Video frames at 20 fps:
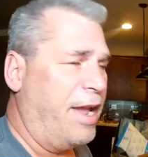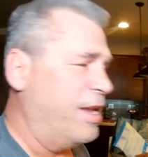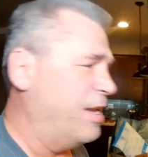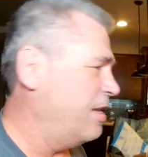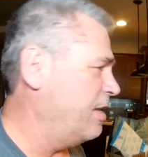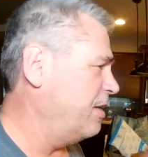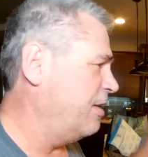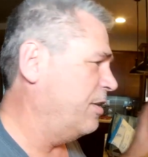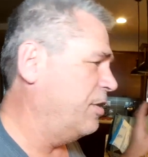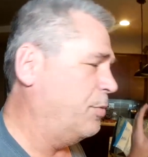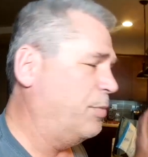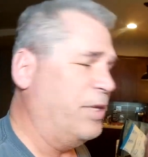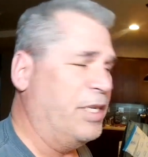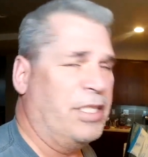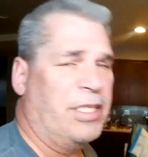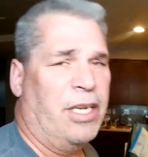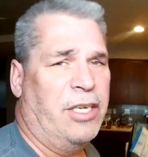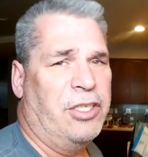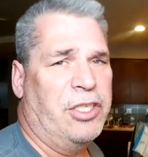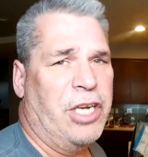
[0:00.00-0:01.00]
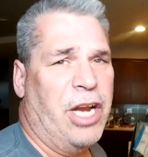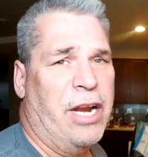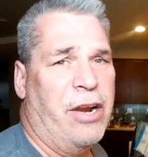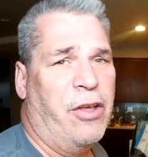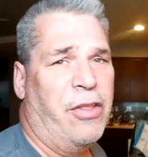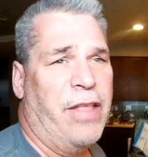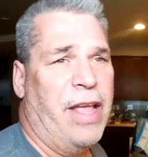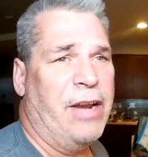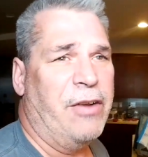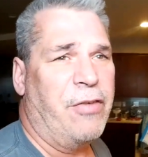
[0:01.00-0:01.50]
get a little bit of sunshine
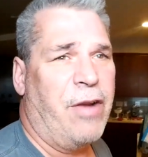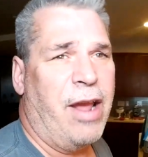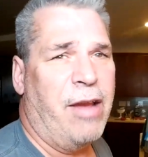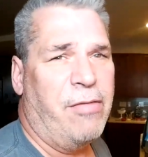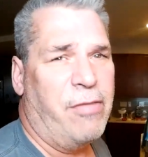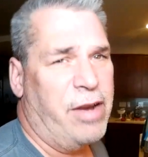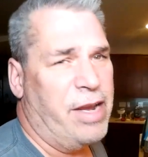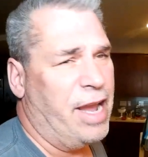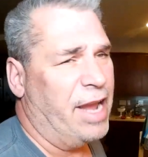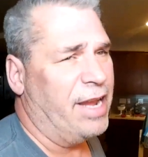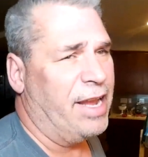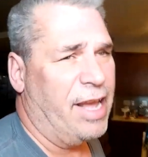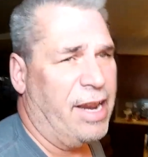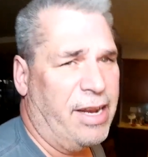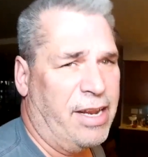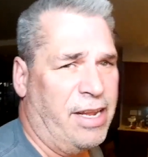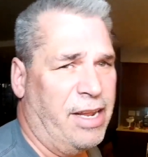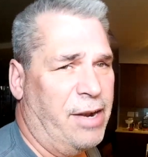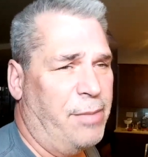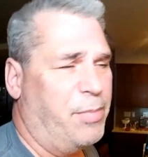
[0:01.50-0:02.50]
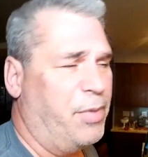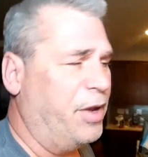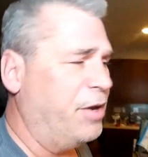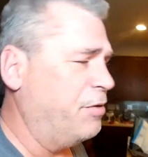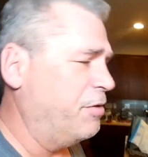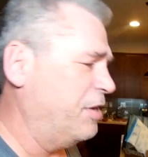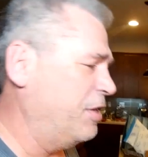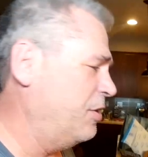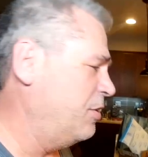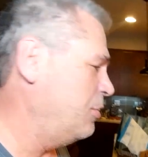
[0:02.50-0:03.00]
on that driveway, I got to get up
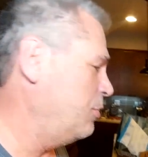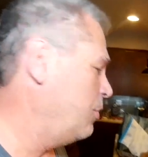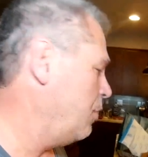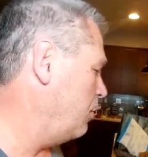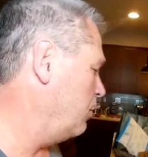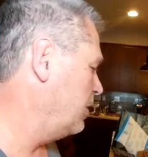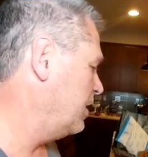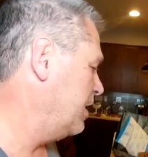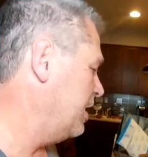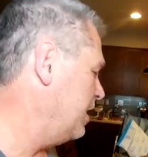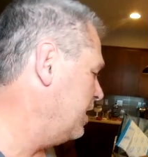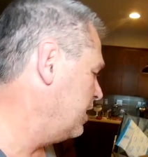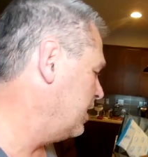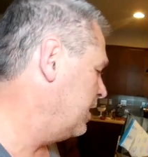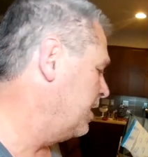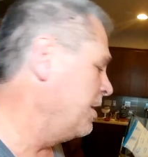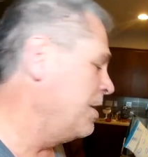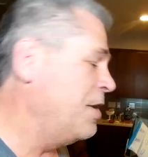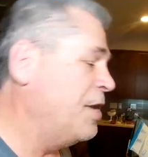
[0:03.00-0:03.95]
under it and do those things.